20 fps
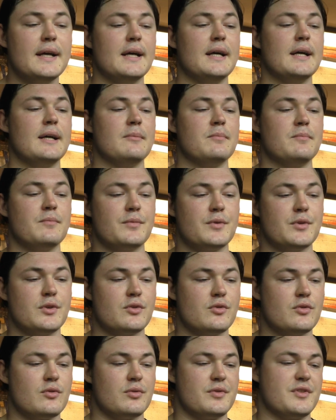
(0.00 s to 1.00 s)

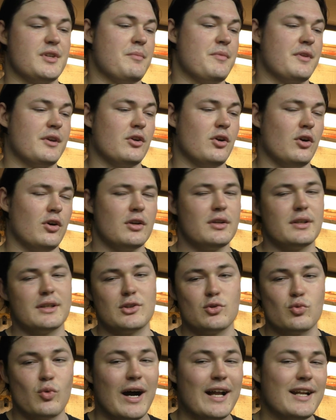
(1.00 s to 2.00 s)
to something called a
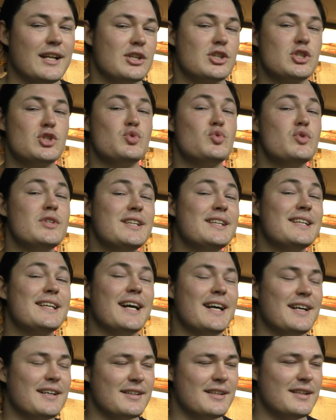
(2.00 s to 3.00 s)
dualer
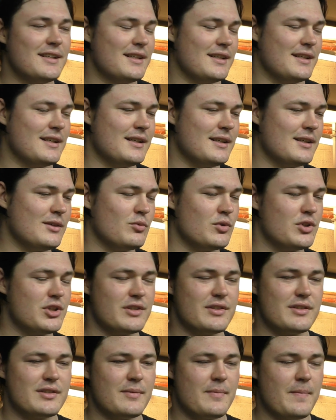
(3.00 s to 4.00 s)
Studiengang, which
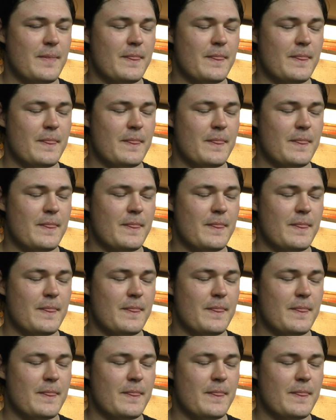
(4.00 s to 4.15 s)
is